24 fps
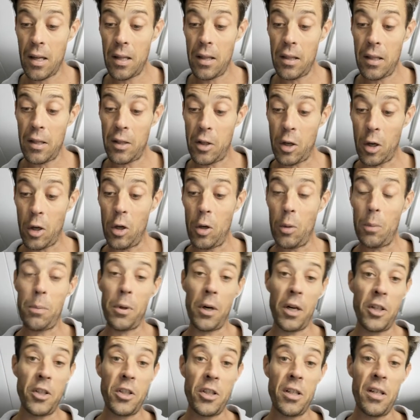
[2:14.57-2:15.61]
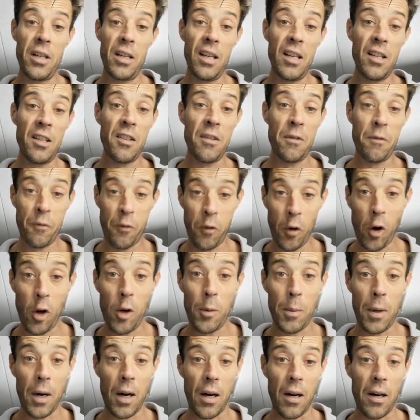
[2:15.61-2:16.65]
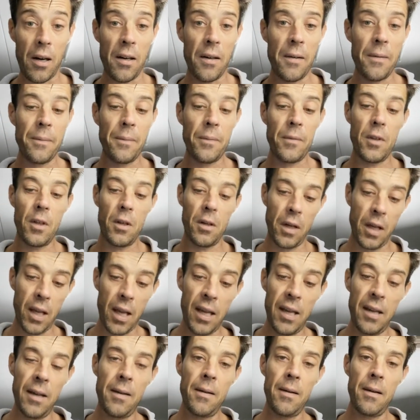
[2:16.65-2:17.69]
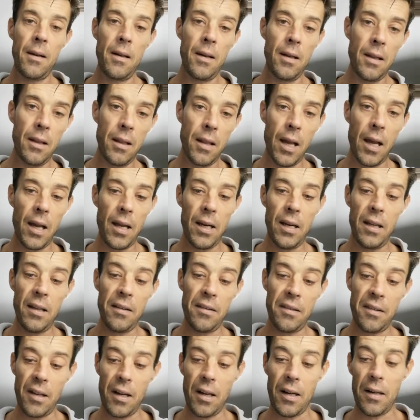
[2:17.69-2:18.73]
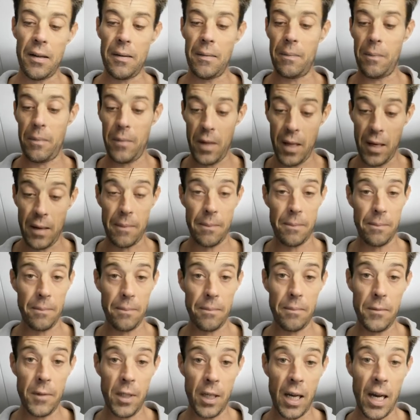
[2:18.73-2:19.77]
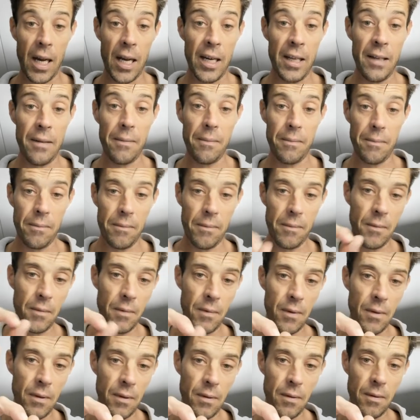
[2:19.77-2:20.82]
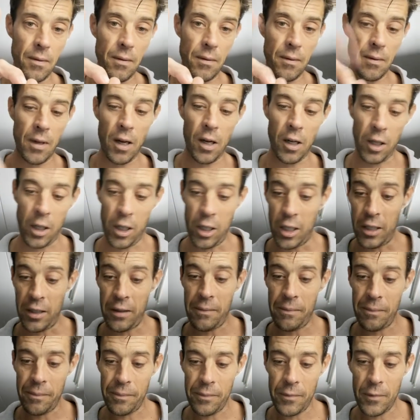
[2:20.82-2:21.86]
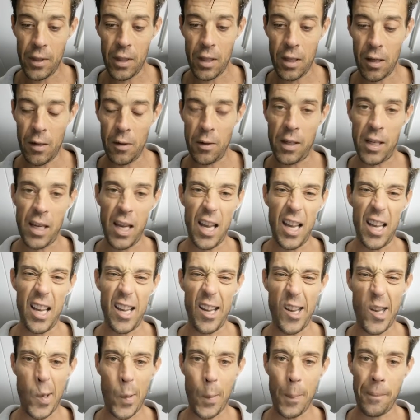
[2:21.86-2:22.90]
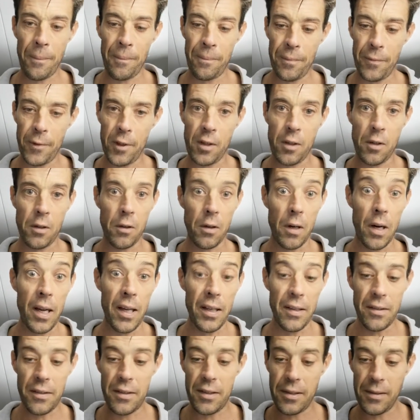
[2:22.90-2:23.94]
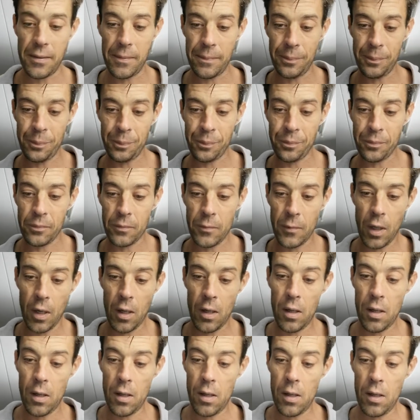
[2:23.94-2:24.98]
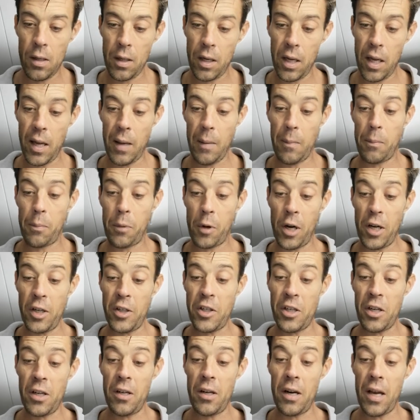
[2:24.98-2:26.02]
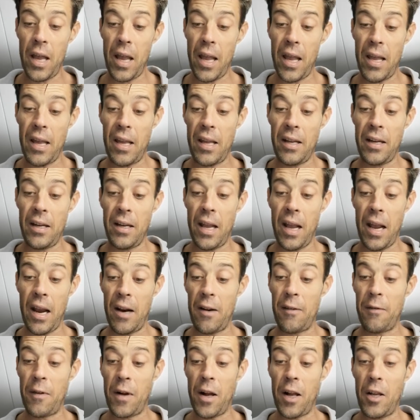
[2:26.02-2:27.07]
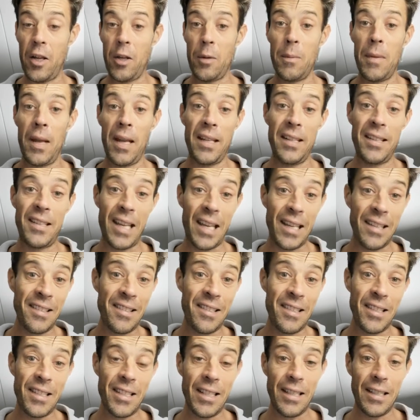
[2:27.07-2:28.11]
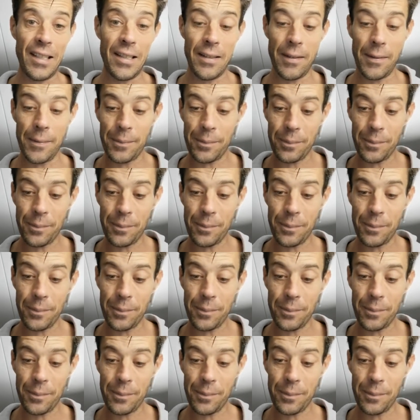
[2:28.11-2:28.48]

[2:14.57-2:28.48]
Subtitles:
the total pressure is 4 bar. Okay? That is, yeah, you got it? All good? Okay, great. Okay, pressure and air volume and density.